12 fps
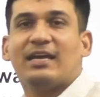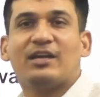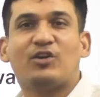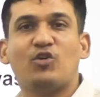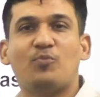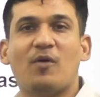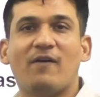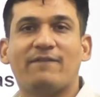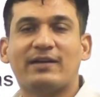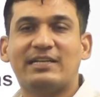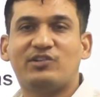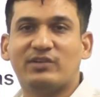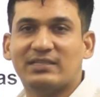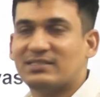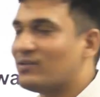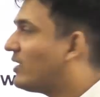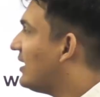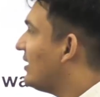group of
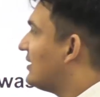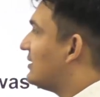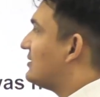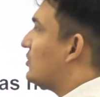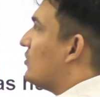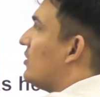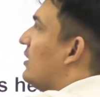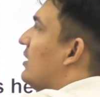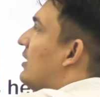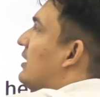countries, okay? So